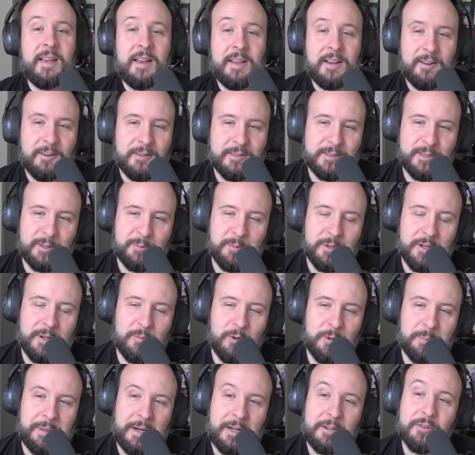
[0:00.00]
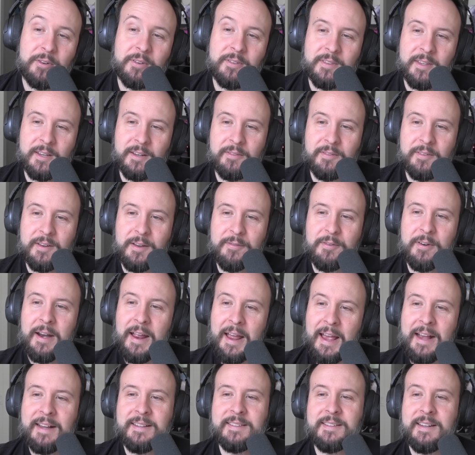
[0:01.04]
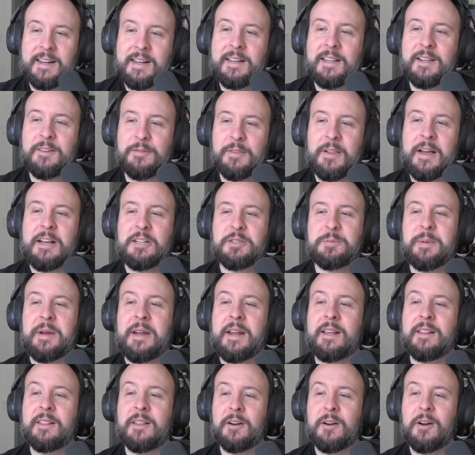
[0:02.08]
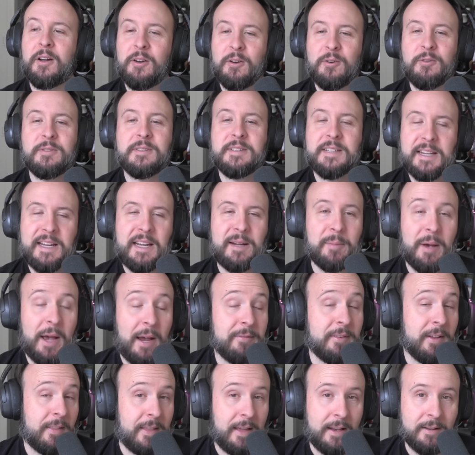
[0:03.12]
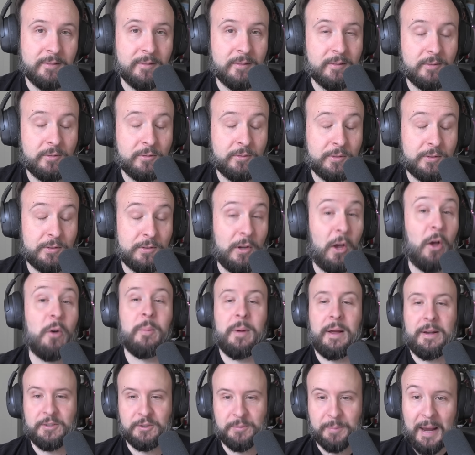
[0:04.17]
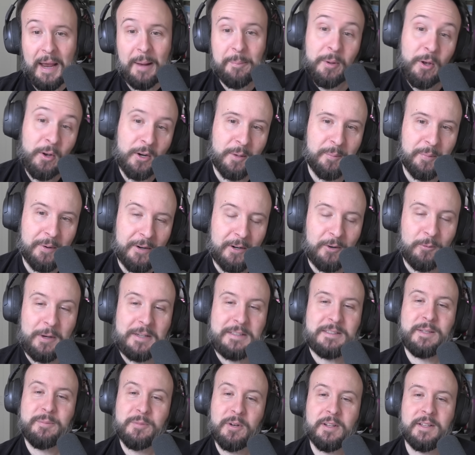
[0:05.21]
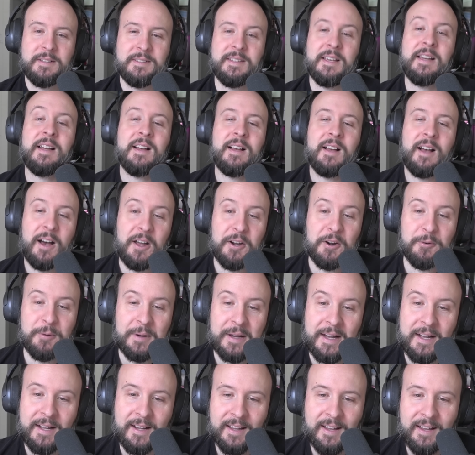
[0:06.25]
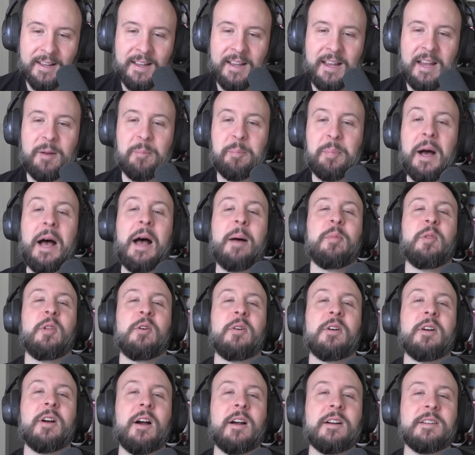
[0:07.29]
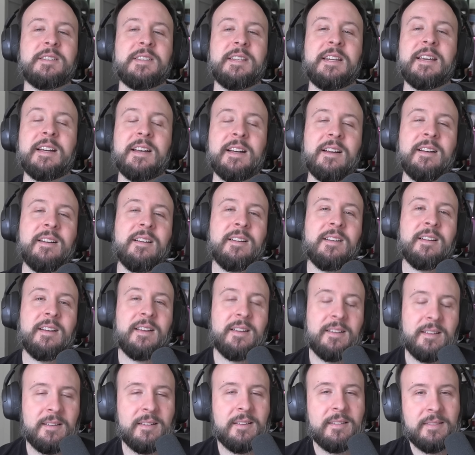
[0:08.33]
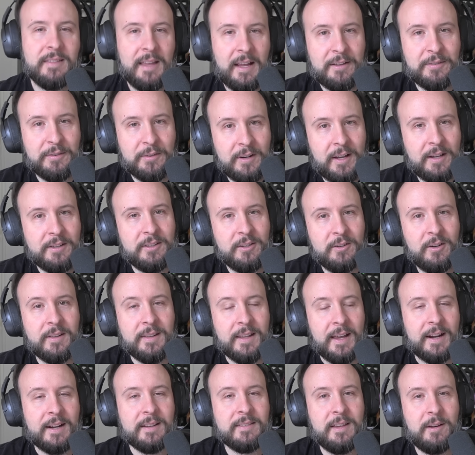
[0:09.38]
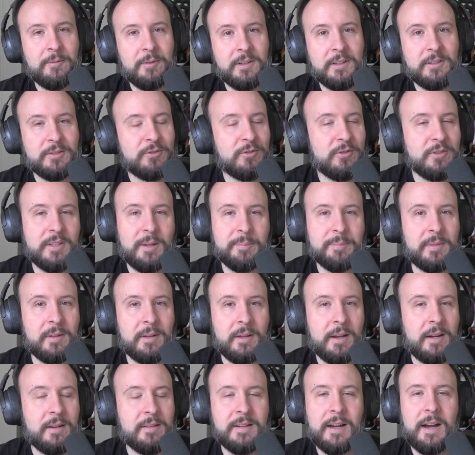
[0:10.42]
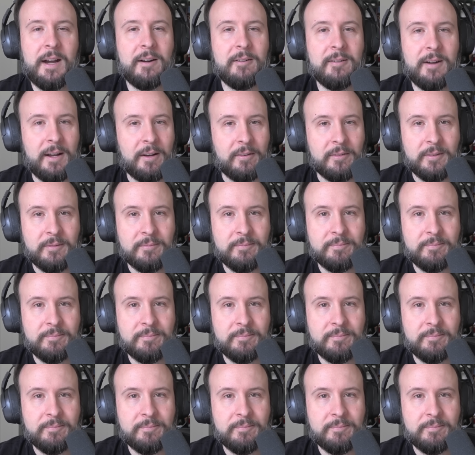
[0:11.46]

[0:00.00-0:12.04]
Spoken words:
and here's some more patrons that have never accidentally flashbanged their own team. I've done that so much. Matt Bogenberger, Wesley Mullins, Hunter Reed, and Pablo Garcia. Thanks for not doing that, because that really screws up the entire round.